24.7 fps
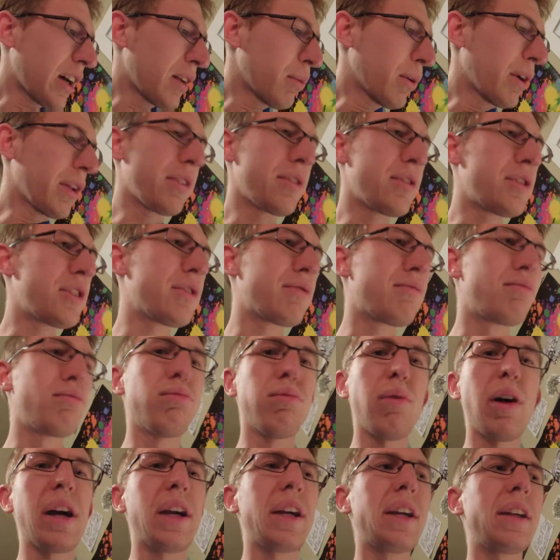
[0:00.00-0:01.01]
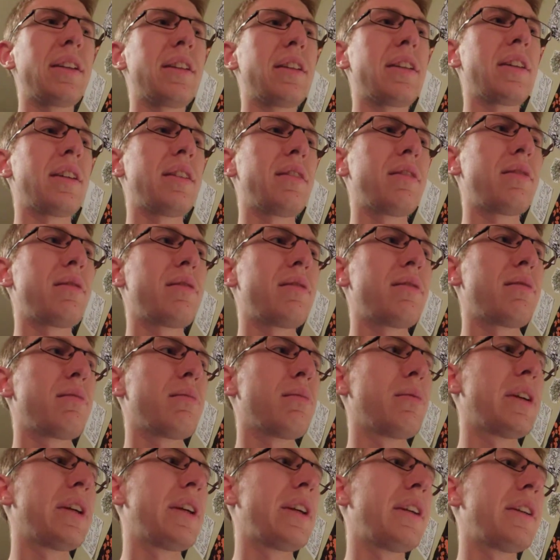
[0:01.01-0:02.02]
rather just write than
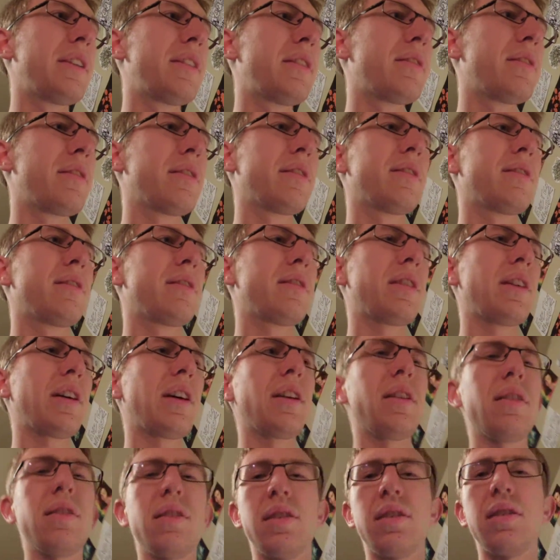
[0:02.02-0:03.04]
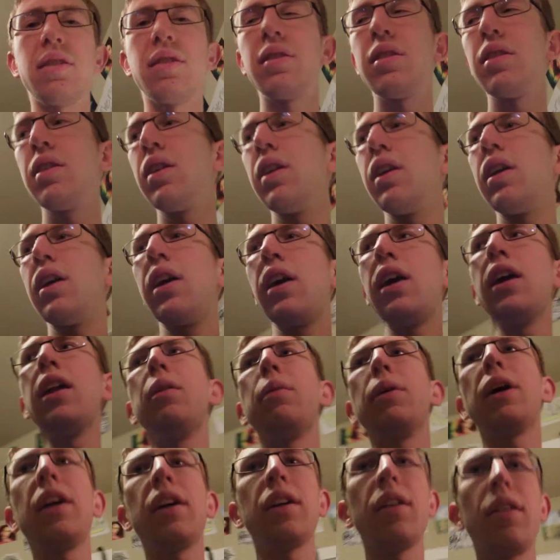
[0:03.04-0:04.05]
read. I don't know.
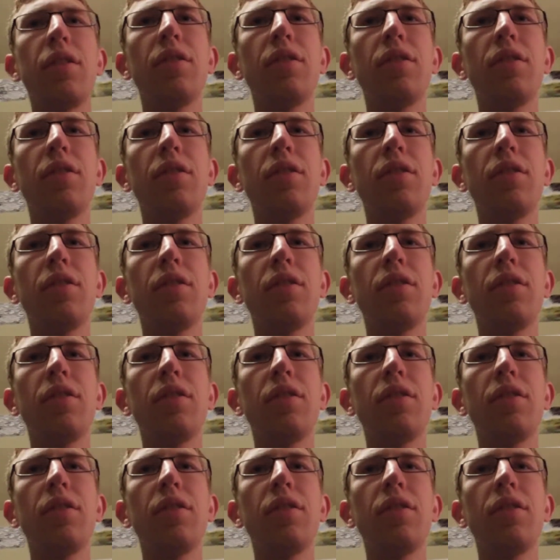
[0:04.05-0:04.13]
Anyway,